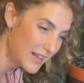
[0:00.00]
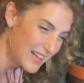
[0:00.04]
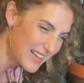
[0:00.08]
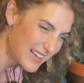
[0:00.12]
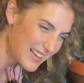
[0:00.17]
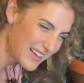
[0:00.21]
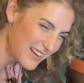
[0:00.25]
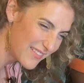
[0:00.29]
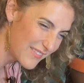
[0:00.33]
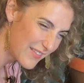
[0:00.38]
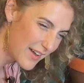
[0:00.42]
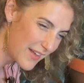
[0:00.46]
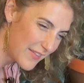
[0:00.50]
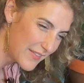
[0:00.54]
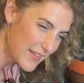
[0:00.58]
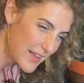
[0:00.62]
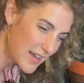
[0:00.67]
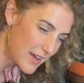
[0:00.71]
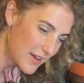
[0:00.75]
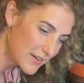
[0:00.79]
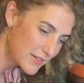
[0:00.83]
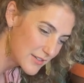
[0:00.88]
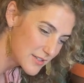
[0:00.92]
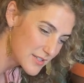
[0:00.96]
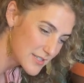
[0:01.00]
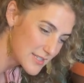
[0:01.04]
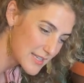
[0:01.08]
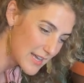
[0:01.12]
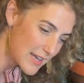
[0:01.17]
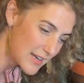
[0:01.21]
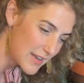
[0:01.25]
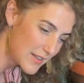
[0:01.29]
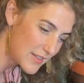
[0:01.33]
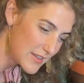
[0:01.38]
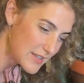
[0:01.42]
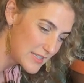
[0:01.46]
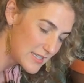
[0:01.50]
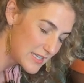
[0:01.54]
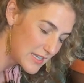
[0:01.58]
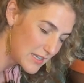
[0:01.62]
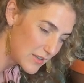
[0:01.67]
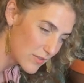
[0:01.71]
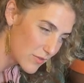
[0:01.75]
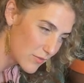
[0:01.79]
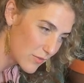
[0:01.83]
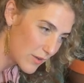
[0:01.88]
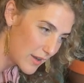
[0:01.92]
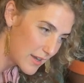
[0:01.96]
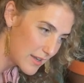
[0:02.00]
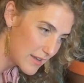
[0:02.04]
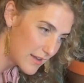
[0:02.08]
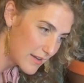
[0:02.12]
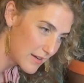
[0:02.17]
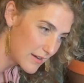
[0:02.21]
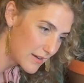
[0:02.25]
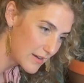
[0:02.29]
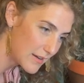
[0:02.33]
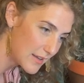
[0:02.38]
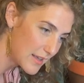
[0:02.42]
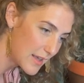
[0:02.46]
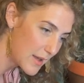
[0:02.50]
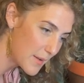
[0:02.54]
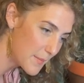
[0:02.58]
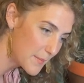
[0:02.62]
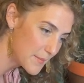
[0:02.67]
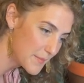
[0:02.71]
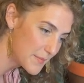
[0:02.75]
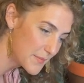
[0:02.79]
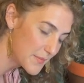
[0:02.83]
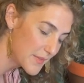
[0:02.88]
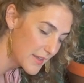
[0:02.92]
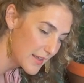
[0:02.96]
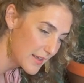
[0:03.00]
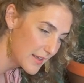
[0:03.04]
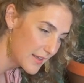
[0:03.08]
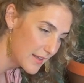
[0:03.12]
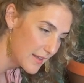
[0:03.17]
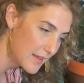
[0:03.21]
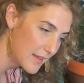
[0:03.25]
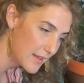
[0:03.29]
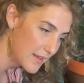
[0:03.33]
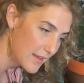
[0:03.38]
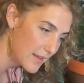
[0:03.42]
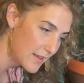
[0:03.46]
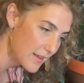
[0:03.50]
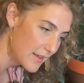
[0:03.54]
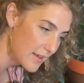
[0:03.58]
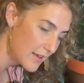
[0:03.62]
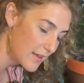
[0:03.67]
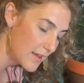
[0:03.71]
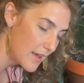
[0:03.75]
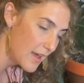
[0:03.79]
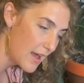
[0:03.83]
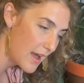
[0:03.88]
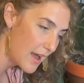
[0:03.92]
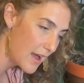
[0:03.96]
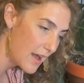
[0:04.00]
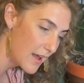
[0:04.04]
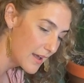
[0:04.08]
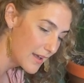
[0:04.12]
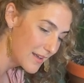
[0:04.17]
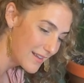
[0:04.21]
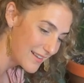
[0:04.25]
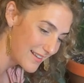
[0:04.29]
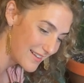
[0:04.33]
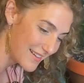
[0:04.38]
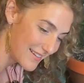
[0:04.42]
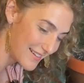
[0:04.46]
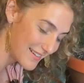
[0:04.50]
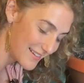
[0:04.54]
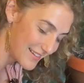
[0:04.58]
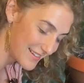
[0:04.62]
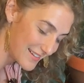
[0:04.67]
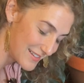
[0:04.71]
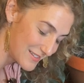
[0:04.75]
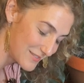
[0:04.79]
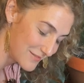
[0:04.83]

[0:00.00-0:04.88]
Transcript: kind of on the underside of the teeth right here. Yep. Wow. Yeah.